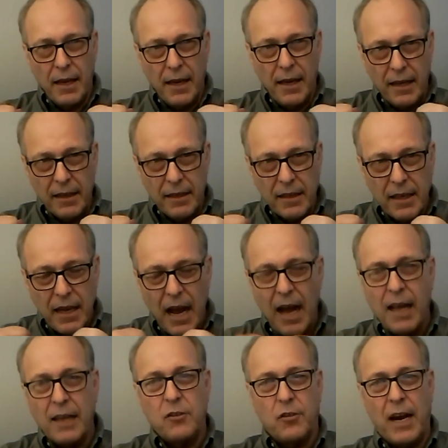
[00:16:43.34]
in
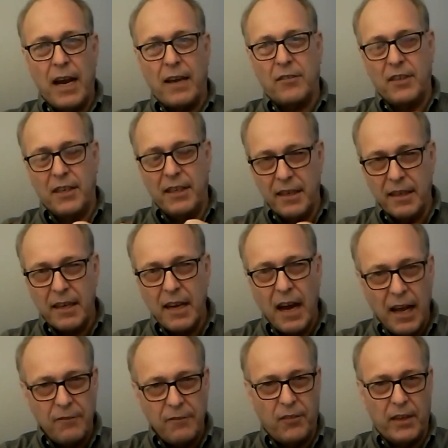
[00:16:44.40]
contrast and in
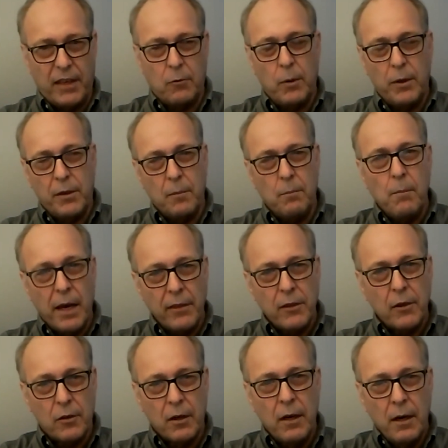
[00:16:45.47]
conflict with the
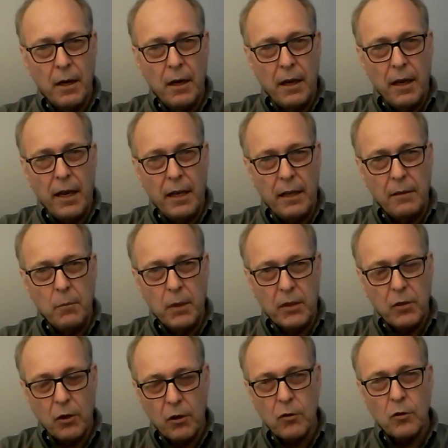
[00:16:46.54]
mother and
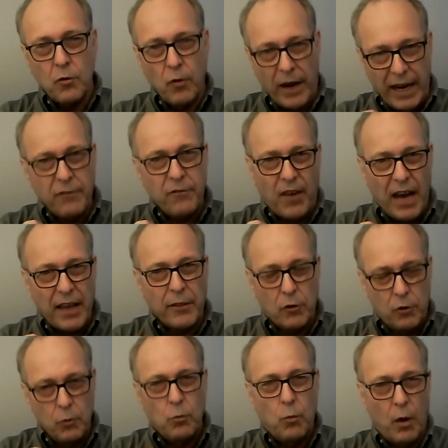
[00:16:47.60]
maternal grandfather
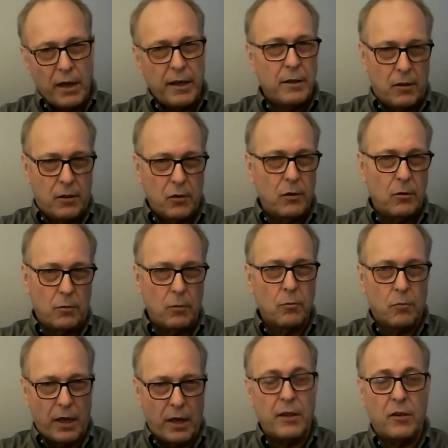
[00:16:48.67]
who wanted to
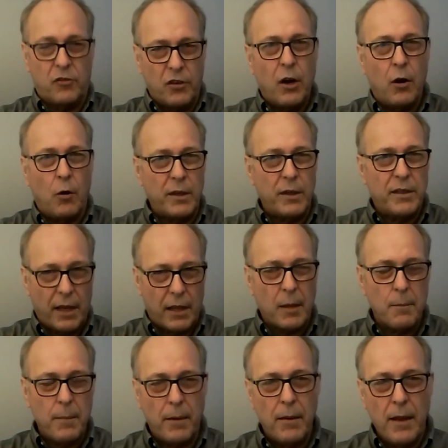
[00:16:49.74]
run the show and tell
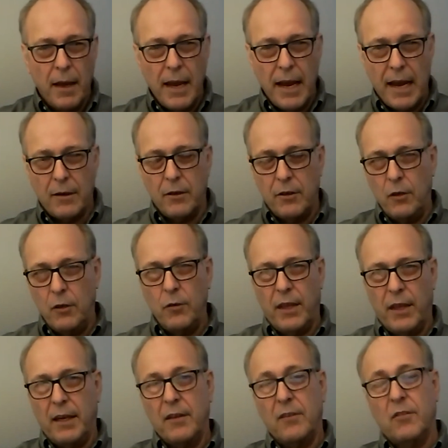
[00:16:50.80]
him how to do
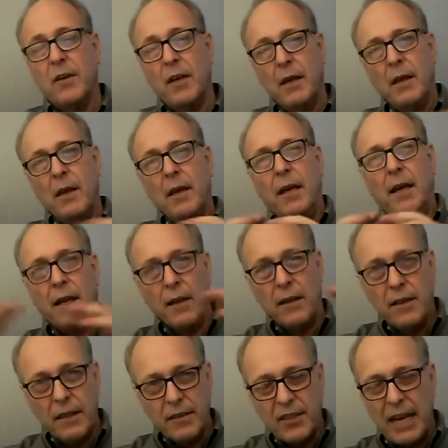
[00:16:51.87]
things. And at
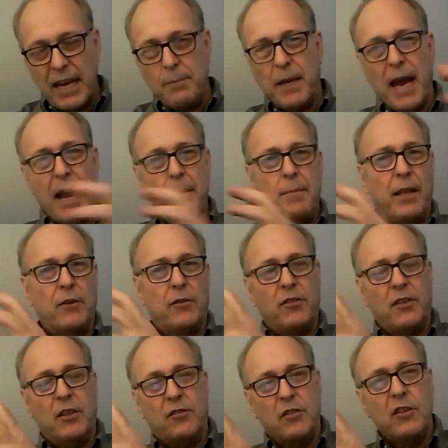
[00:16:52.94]
the same time, there's
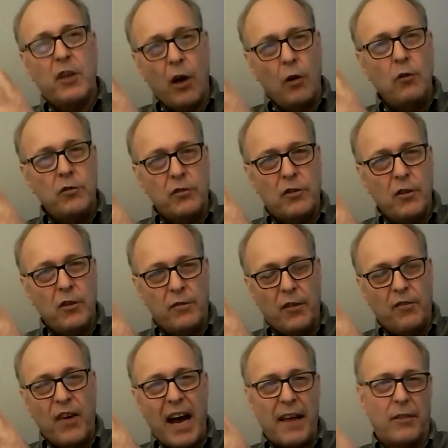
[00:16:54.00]
this ghost of a
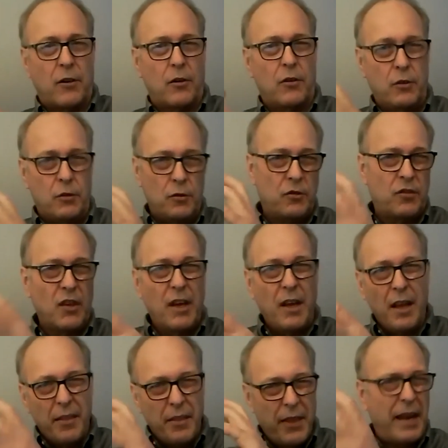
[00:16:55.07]
father who's
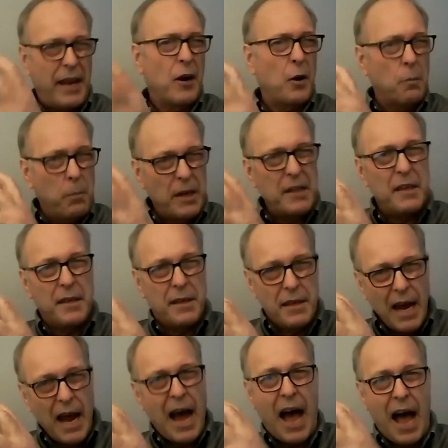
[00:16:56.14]
there but
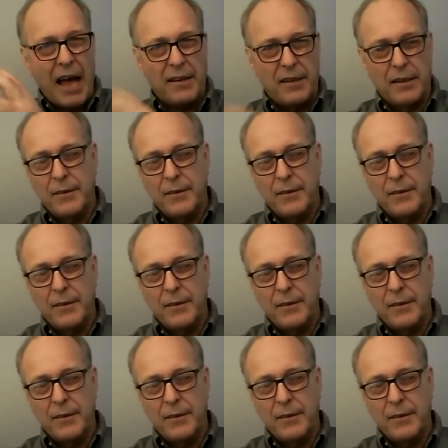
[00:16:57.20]
not.